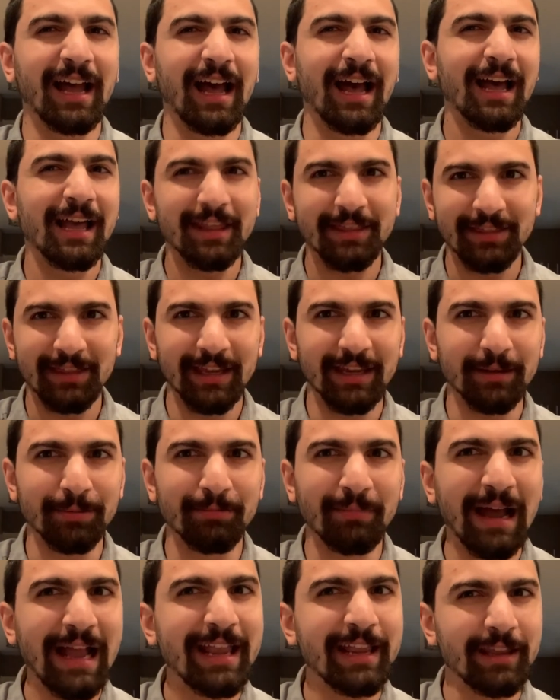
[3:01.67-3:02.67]
I think
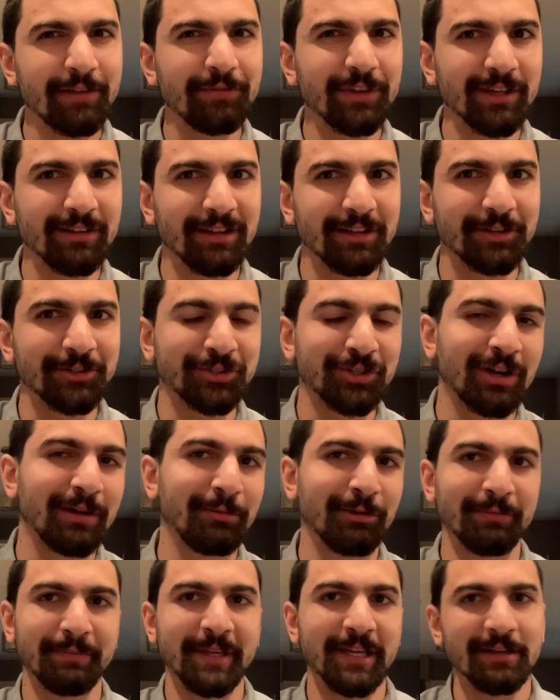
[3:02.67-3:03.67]
might give you a little
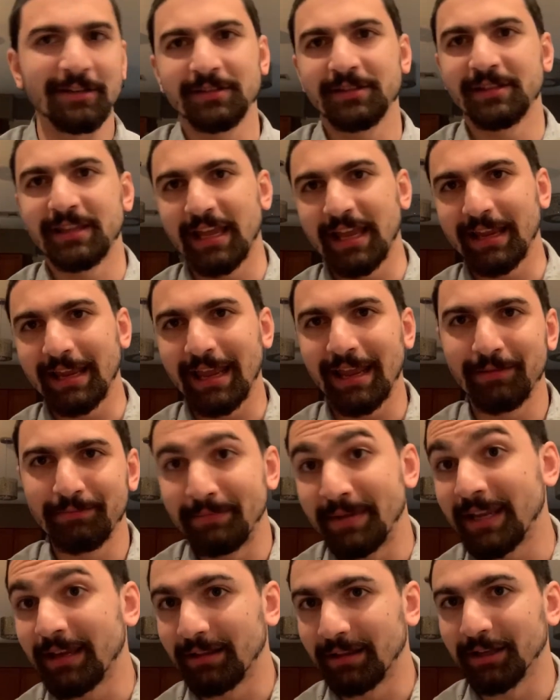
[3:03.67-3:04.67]
trouble because they gave
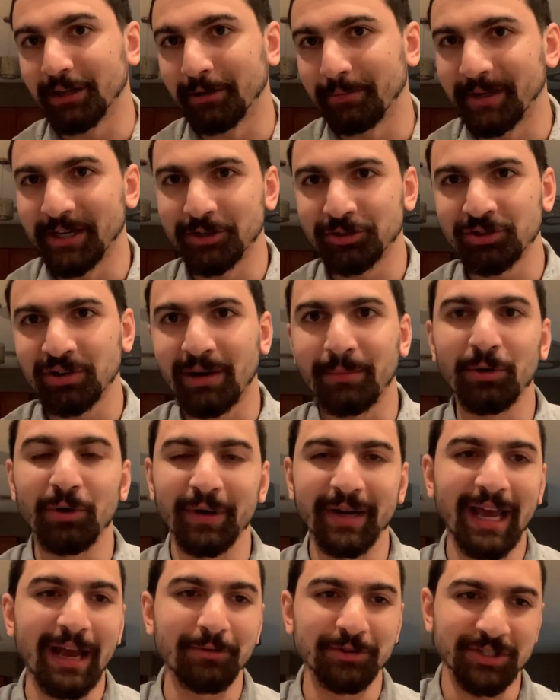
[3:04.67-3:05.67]
me a little bit of trouble
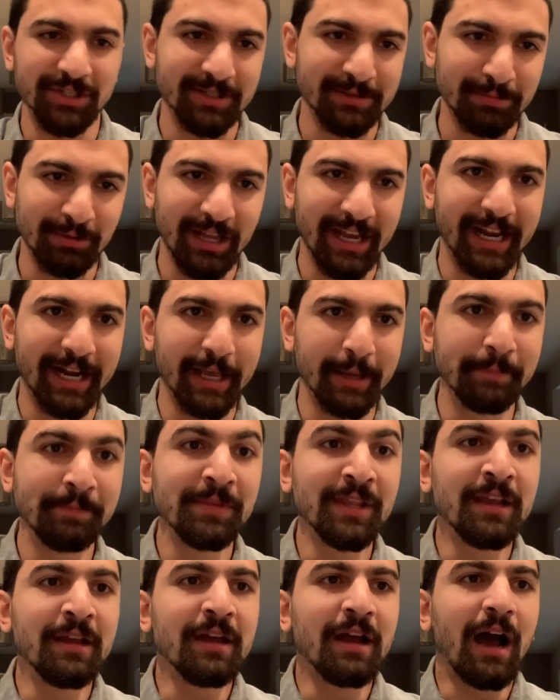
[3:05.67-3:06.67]
when I was just playing it.
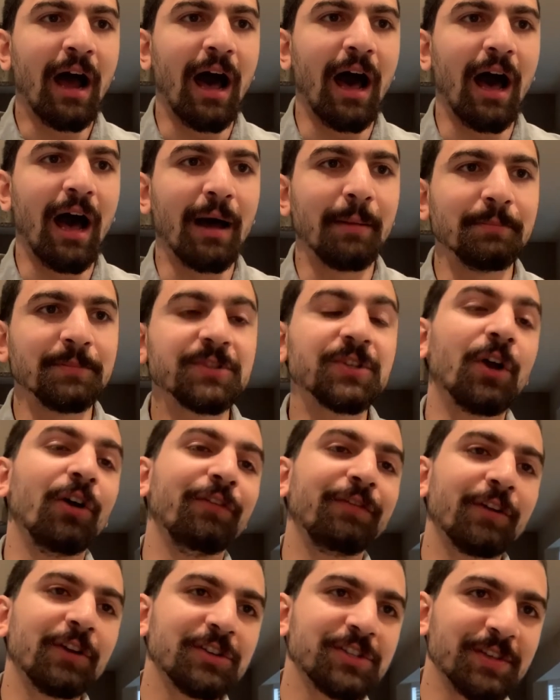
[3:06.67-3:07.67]
So
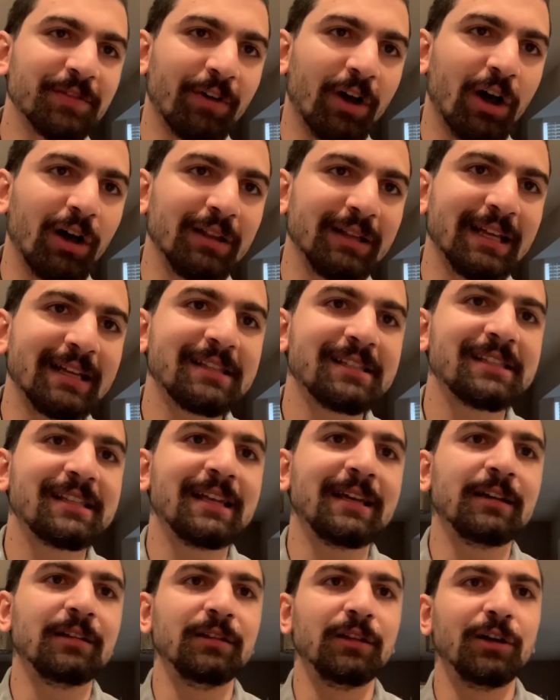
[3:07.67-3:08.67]
first of all, let's
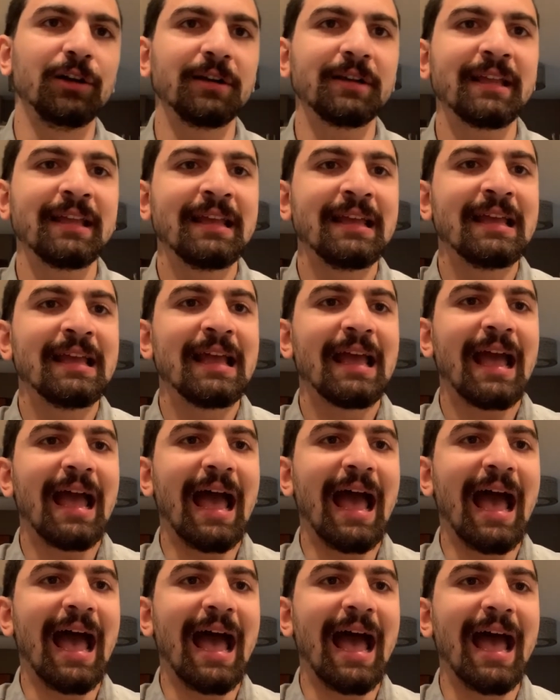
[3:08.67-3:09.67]
take a look
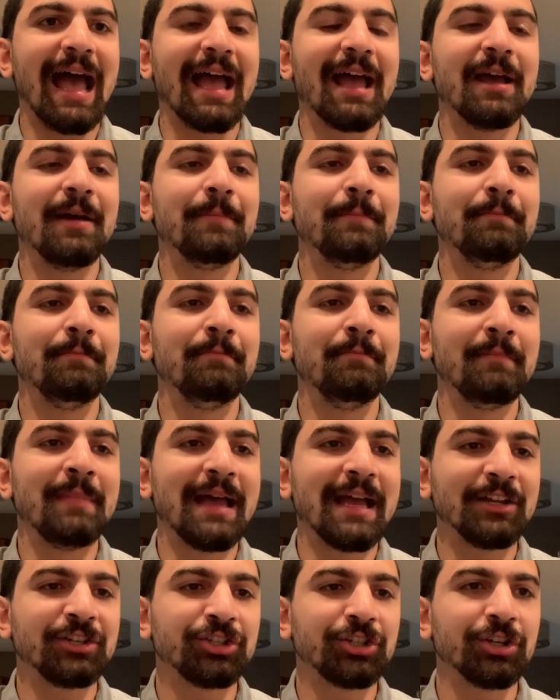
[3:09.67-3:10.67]
at
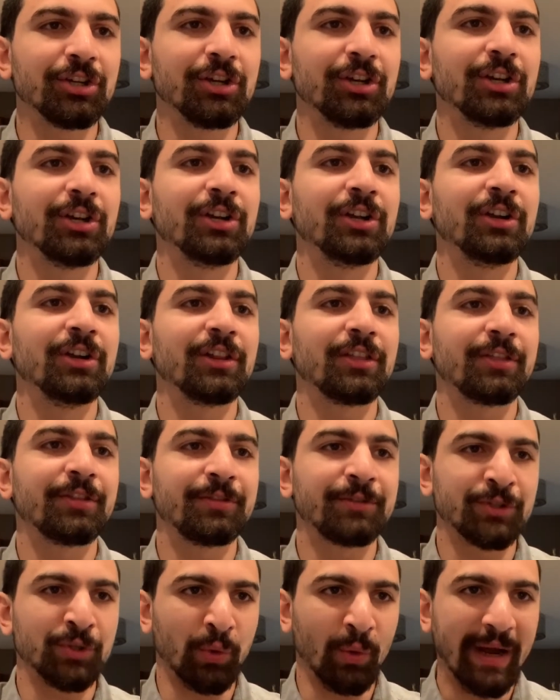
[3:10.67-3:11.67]
measure
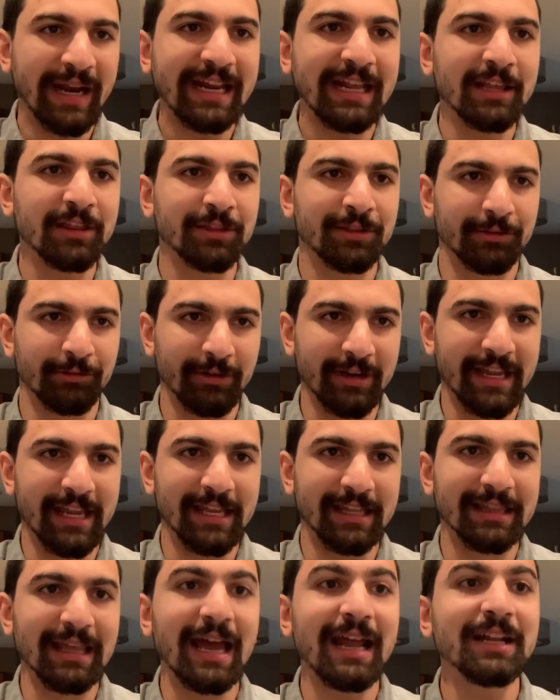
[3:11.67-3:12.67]
23.
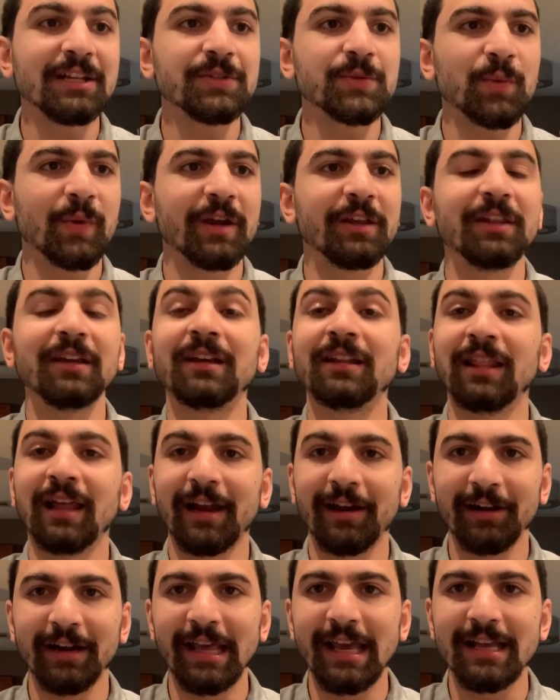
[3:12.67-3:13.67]
That is where the
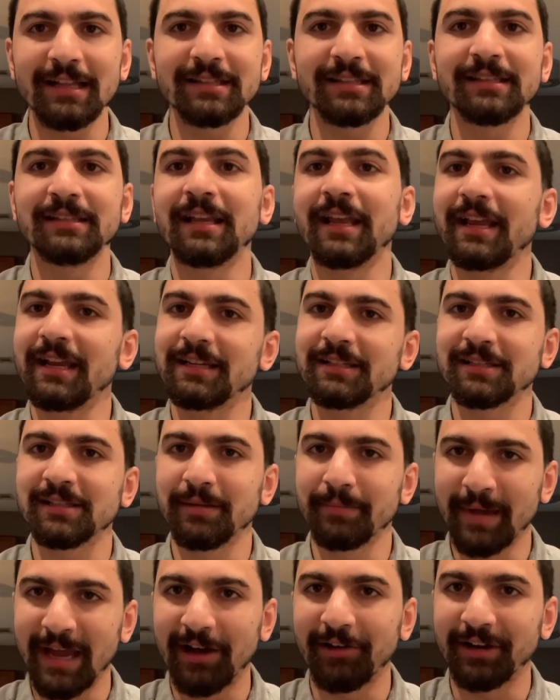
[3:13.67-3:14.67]
clarinet takes the
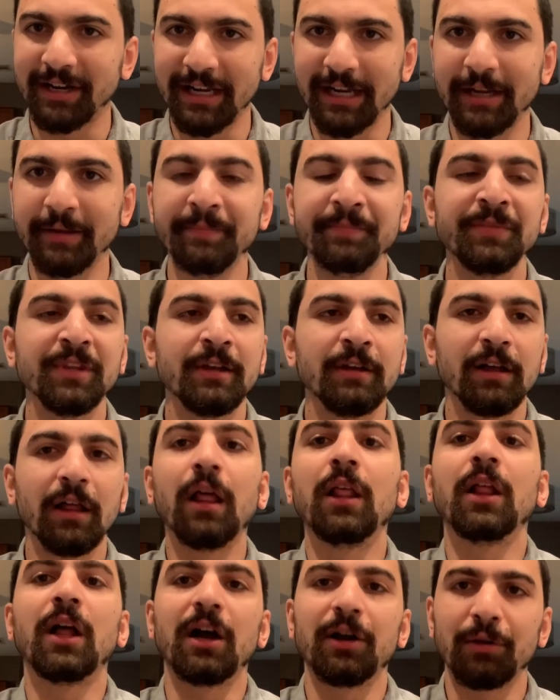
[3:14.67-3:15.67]
melody
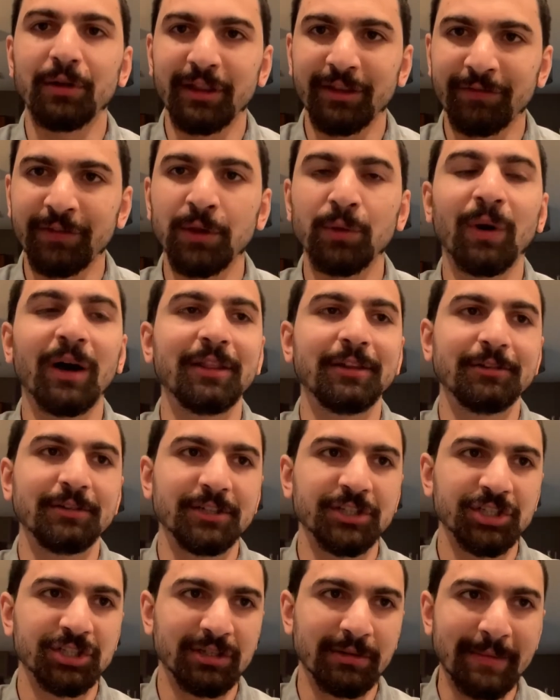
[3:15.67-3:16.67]
along with a few other
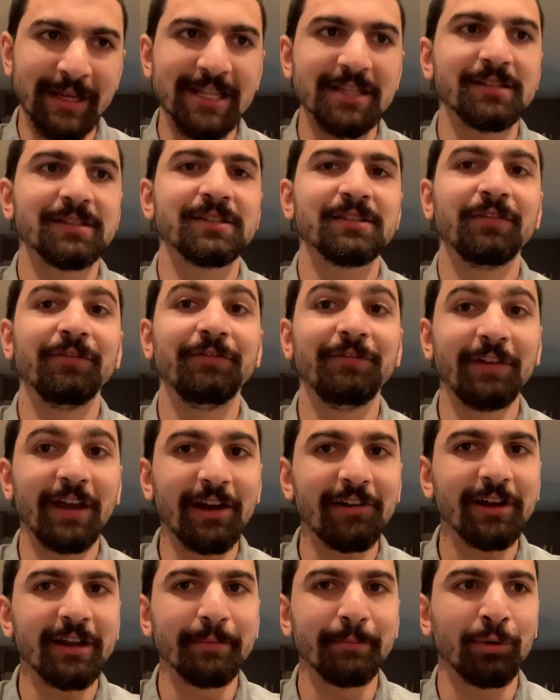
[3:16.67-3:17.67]
instruments.
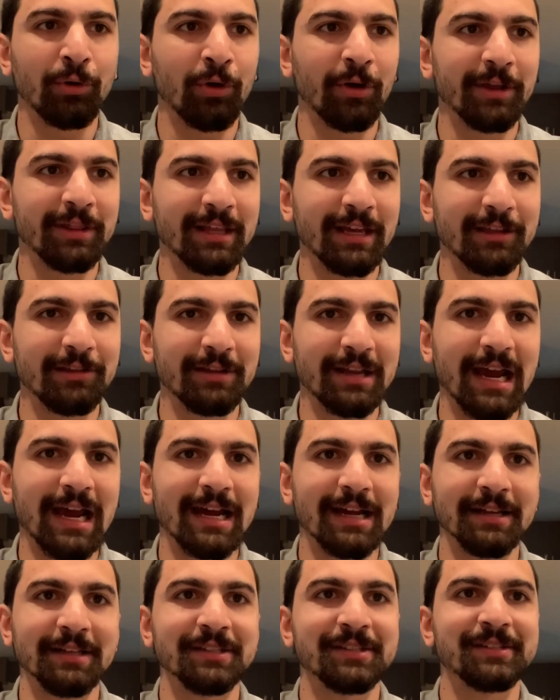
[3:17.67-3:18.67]
Very important that you
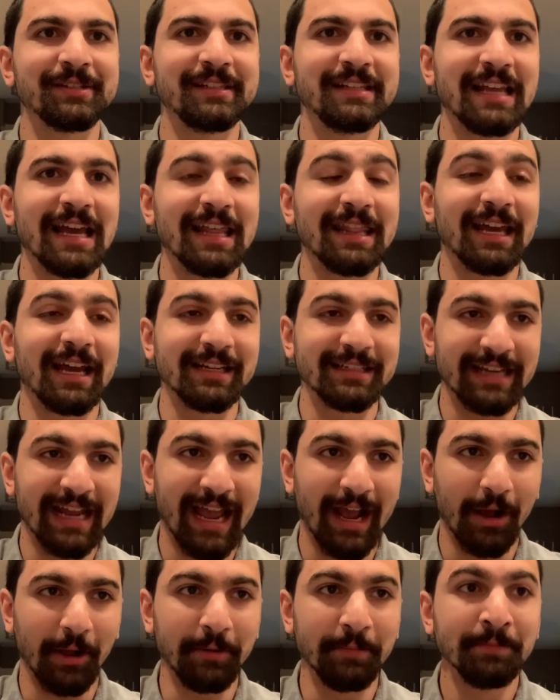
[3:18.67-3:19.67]
guys get that
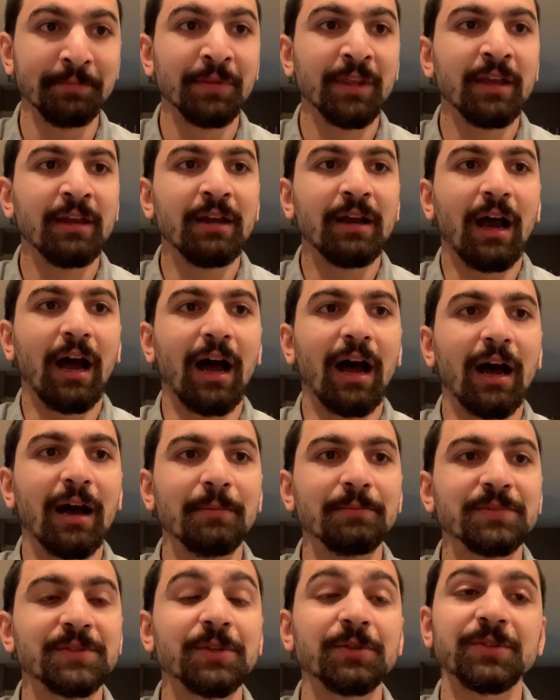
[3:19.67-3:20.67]
down.
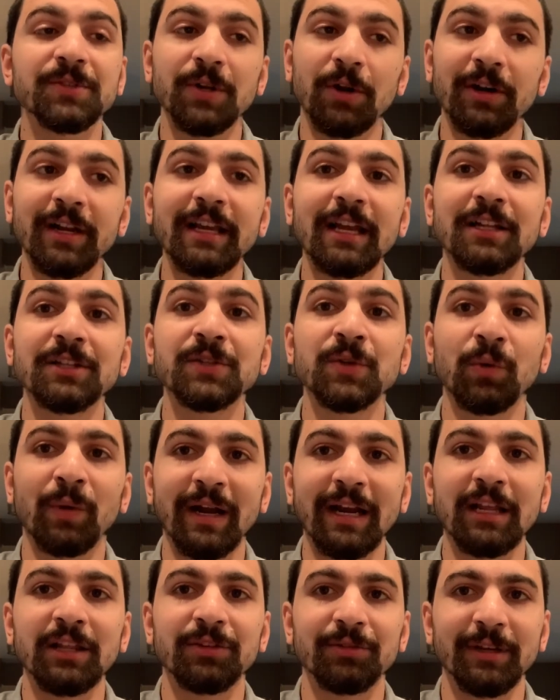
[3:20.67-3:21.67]
So starting on
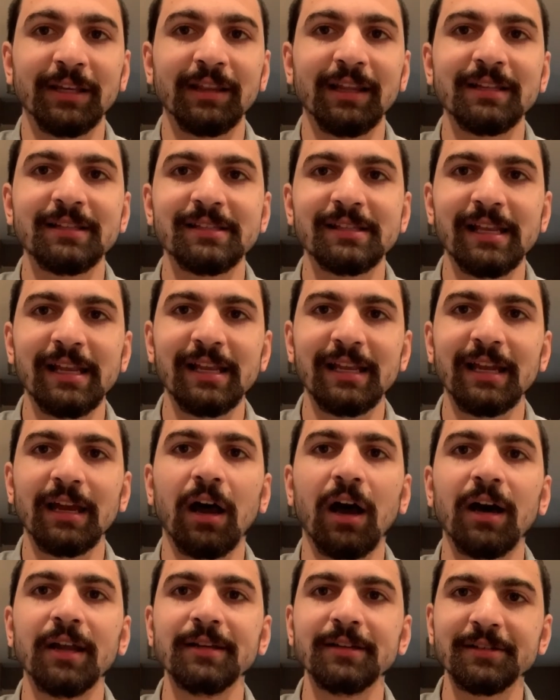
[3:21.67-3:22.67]
23, let's take it
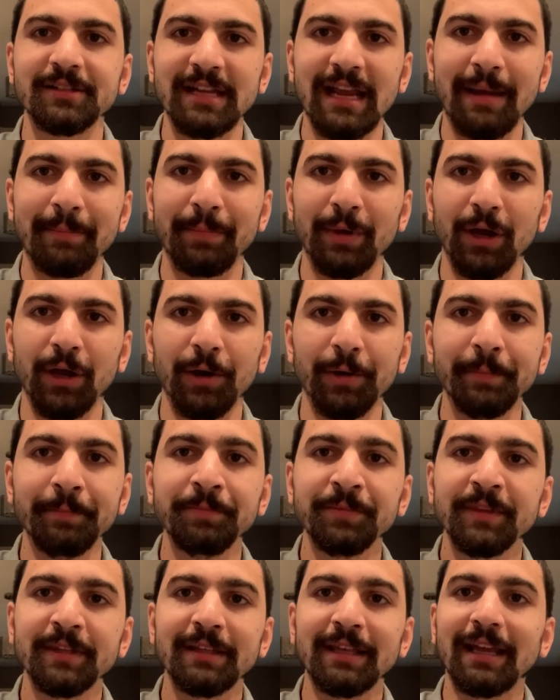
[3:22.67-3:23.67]
under tempo.
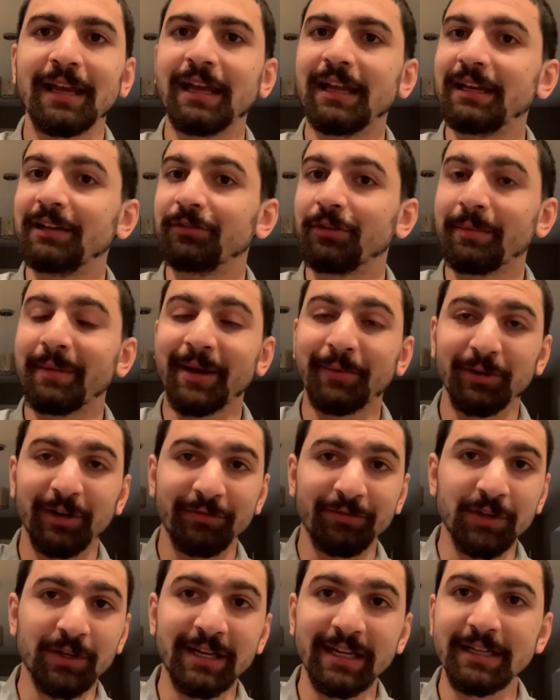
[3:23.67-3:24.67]
And remember,
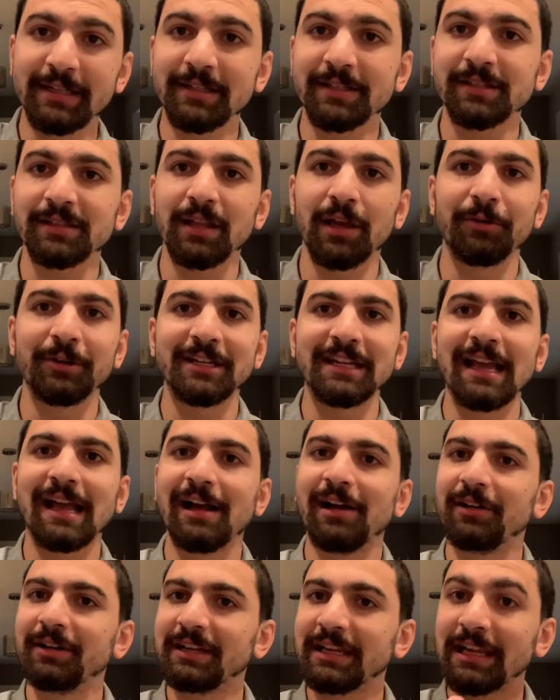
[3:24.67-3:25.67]
if you need to slow it
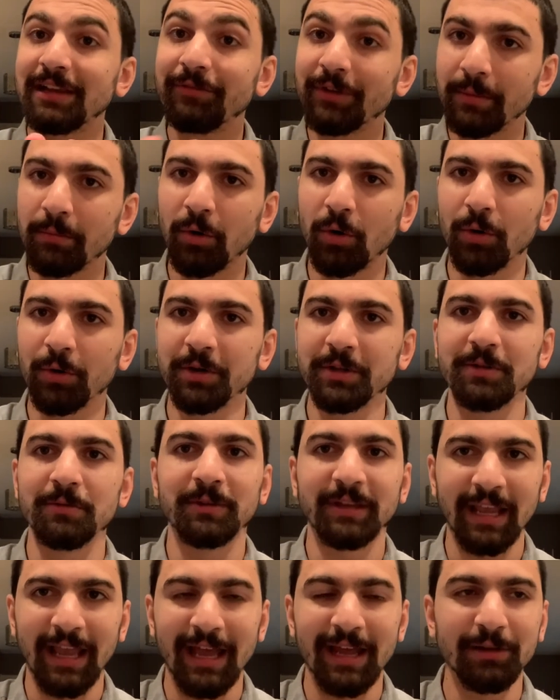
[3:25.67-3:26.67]
down even more, you
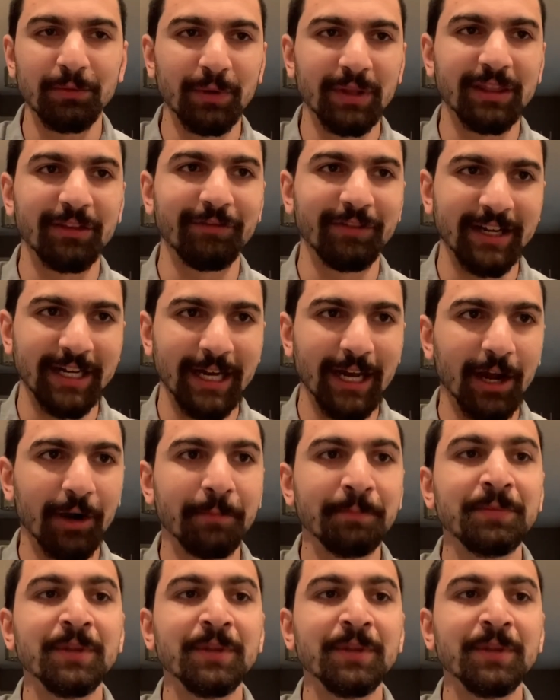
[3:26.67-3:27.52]
can with the video.